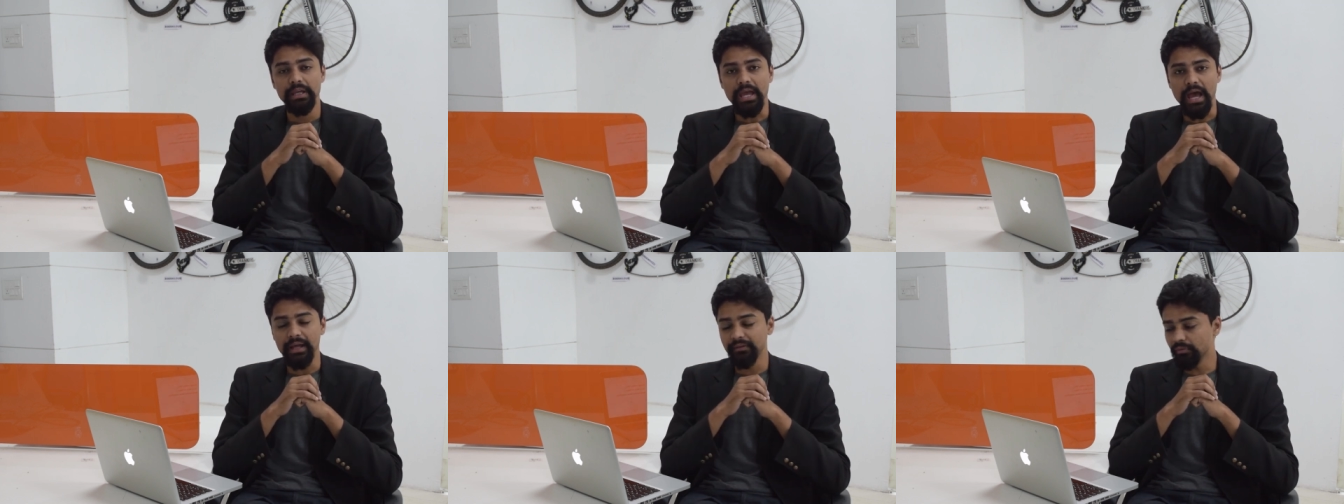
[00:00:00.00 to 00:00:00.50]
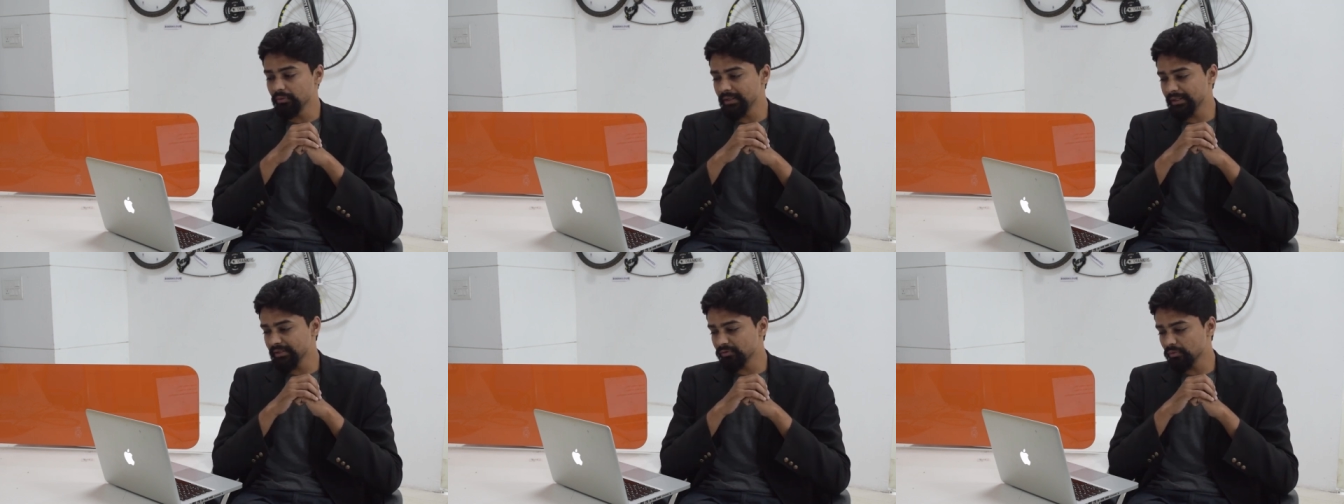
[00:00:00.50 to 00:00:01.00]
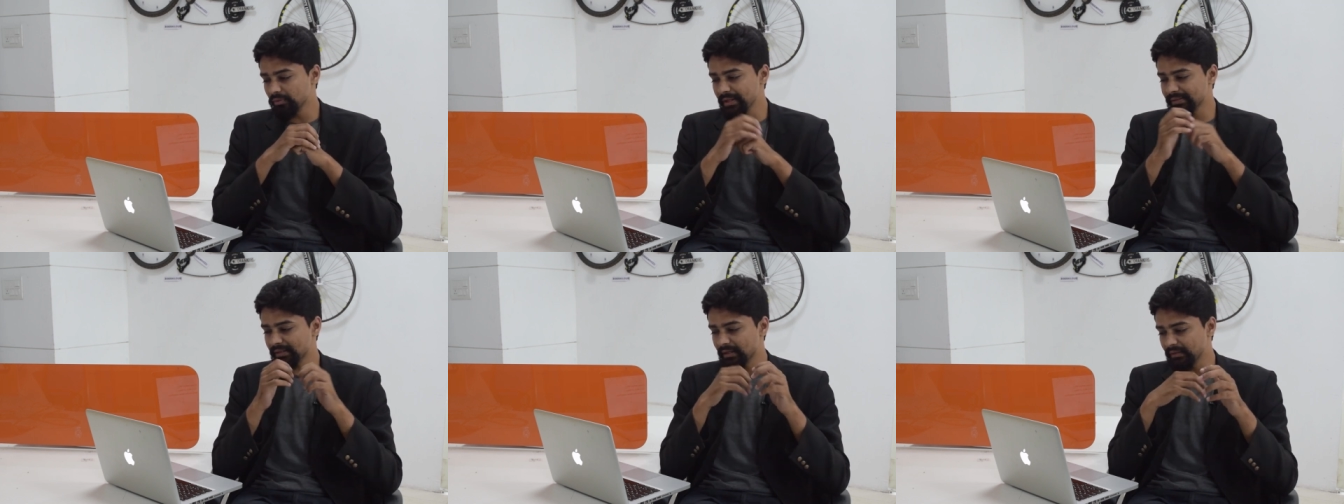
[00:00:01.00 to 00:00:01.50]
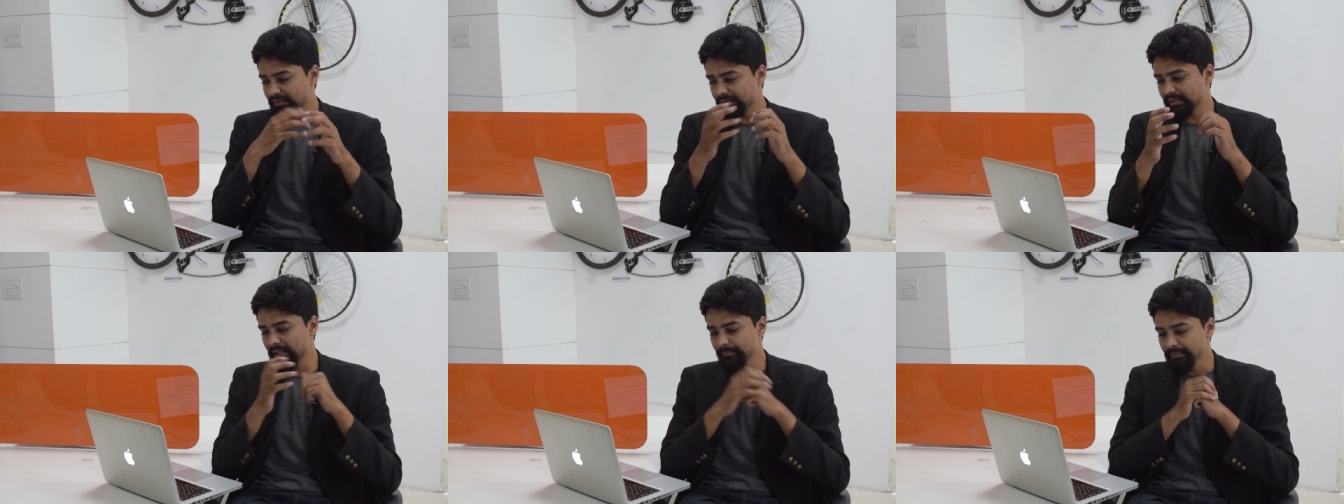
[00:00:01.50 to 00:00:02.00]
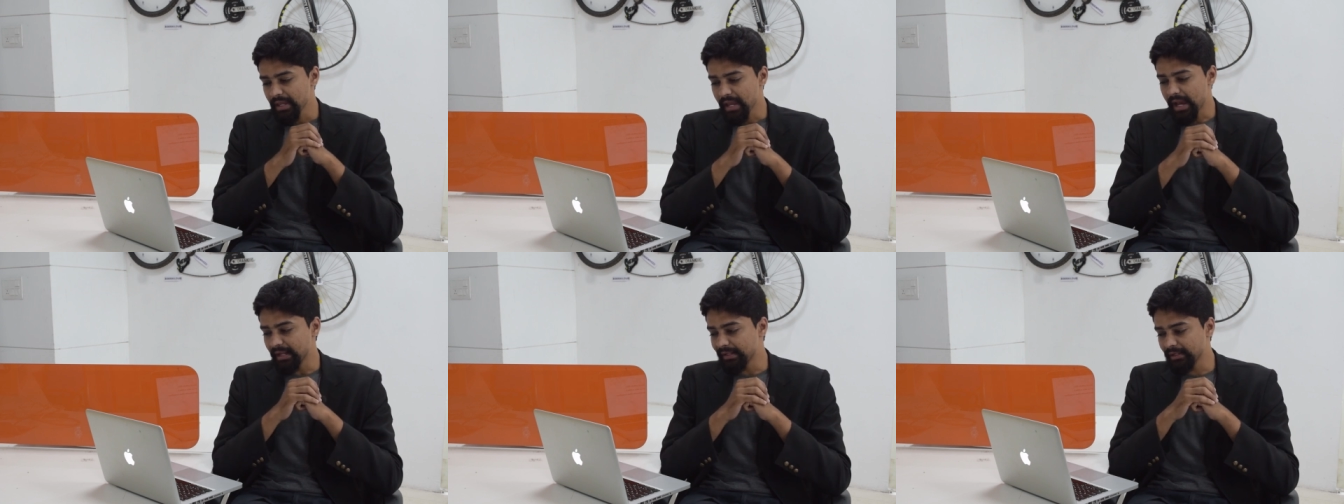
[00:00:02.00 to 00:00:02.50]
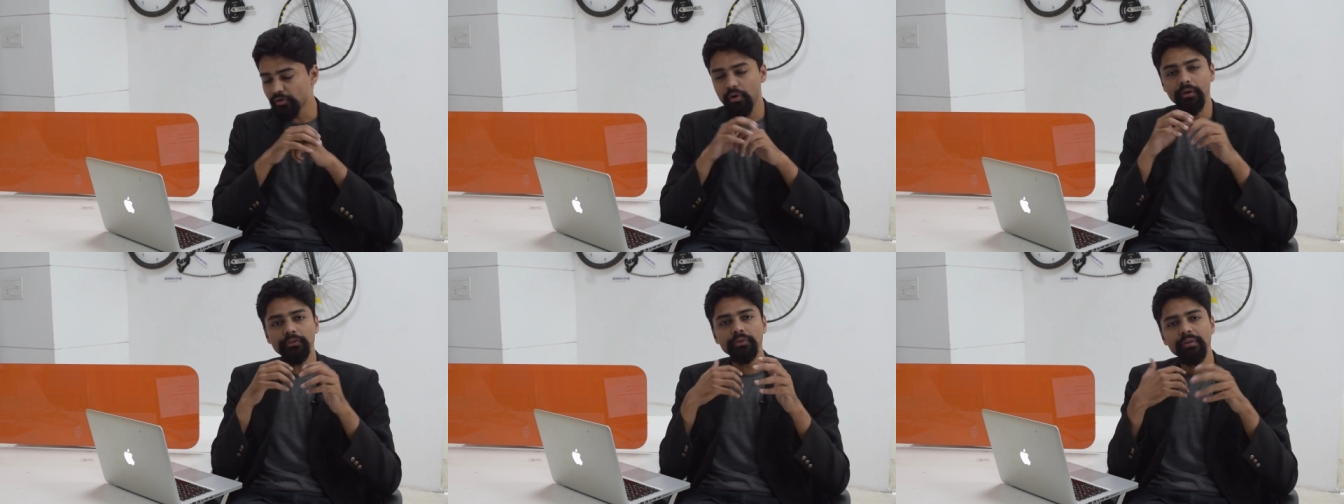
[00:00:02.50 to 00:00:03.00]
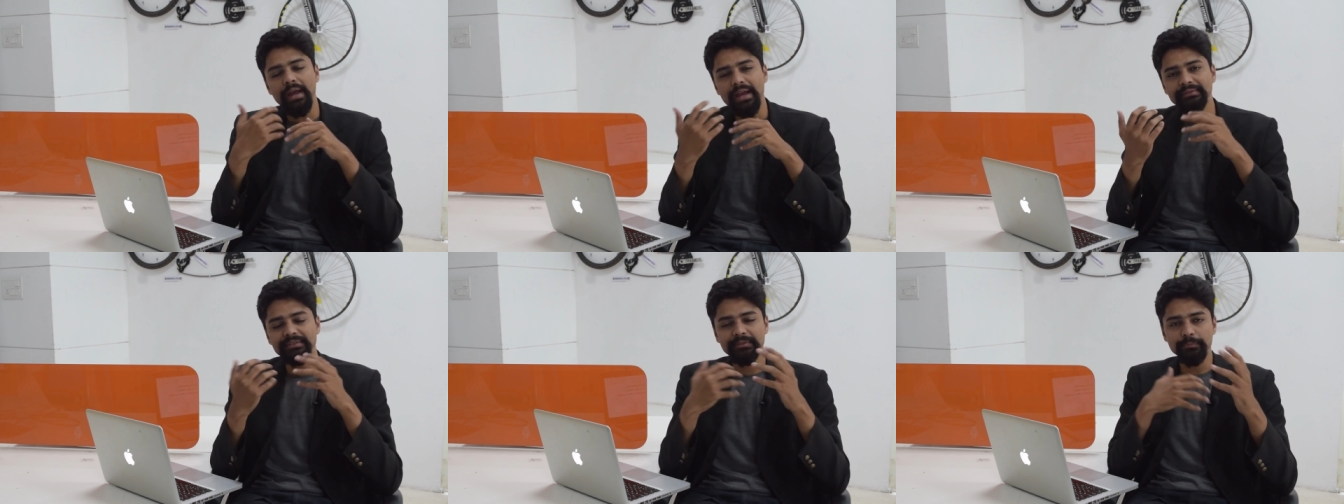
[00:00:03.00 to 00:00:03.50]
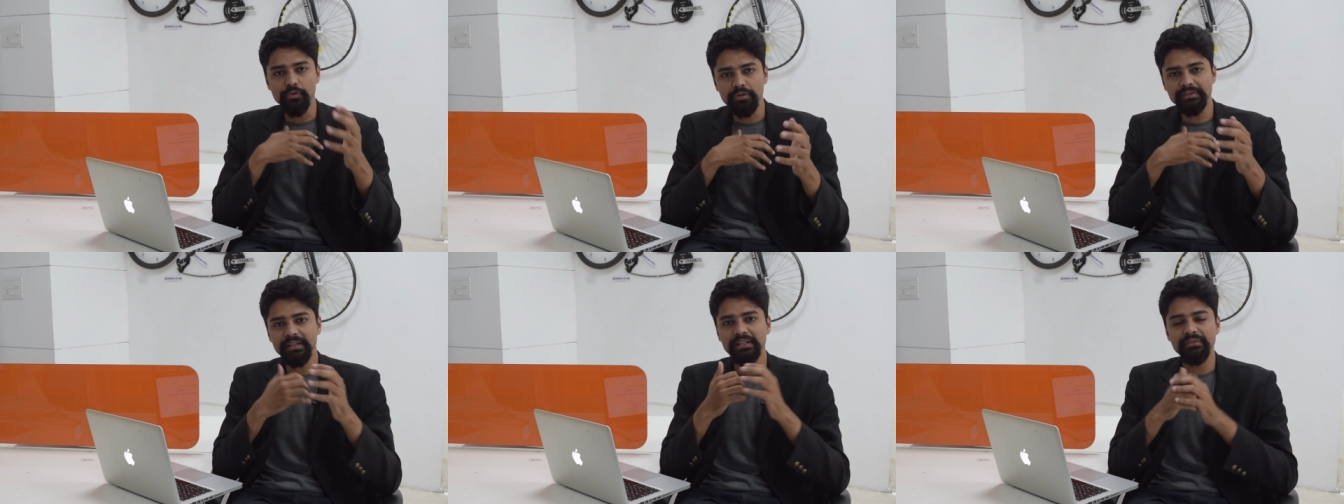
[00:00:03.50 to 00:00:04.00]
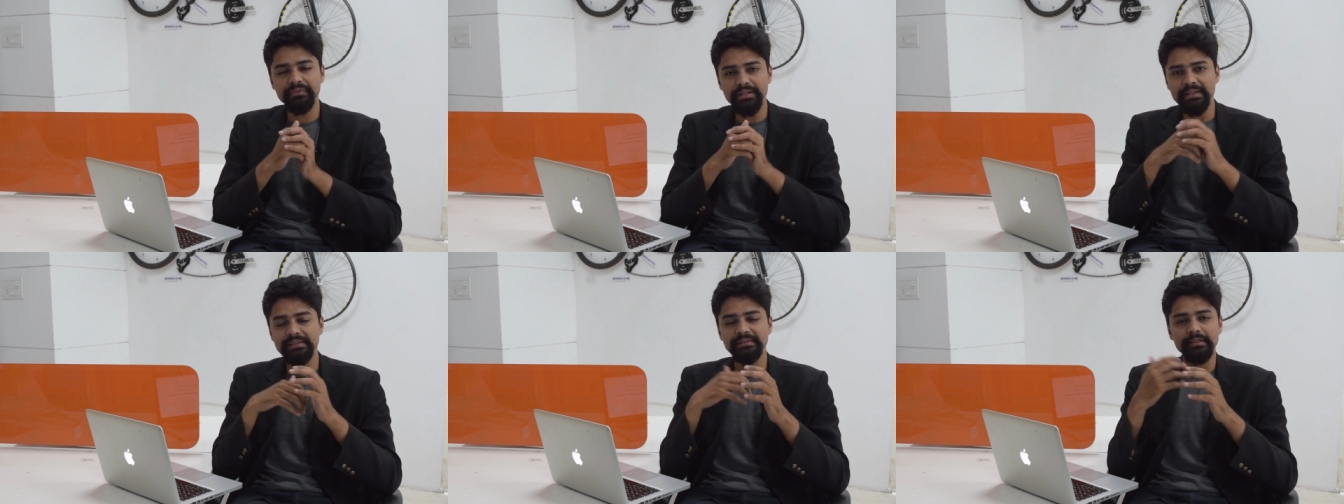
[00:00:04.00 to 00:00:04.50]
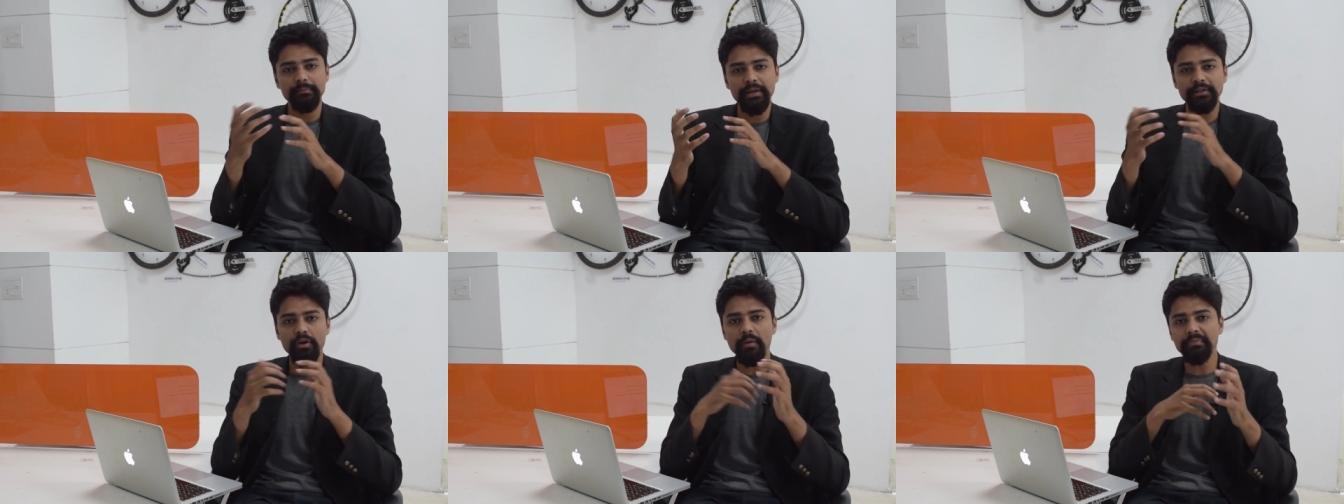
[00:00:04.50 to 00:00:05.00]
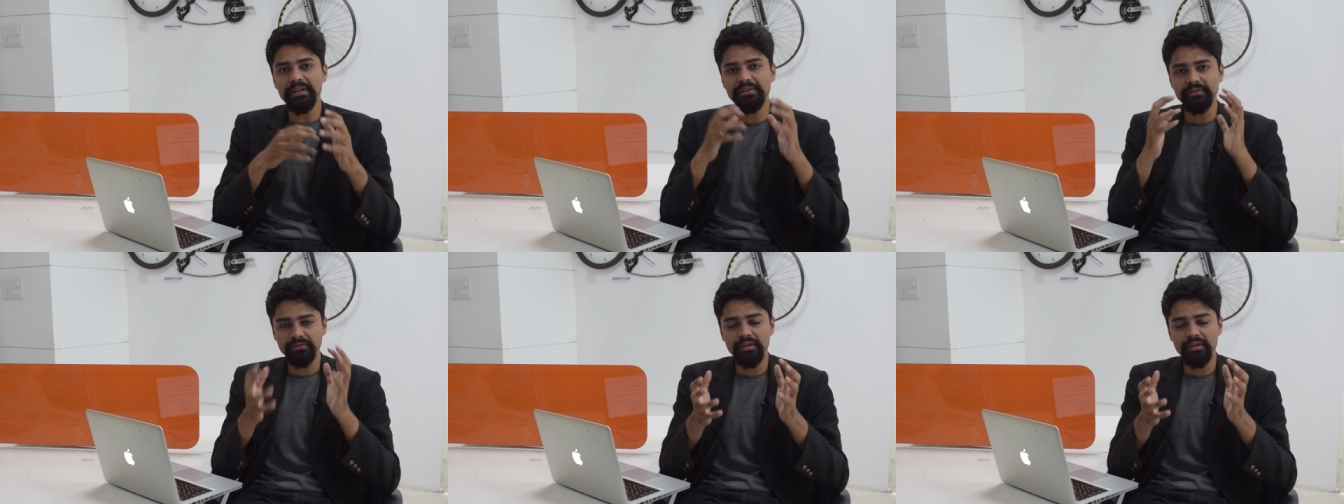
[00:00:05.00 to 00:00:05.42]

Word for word: and it is known as Alankriti, and it also has sports activities, debate competition.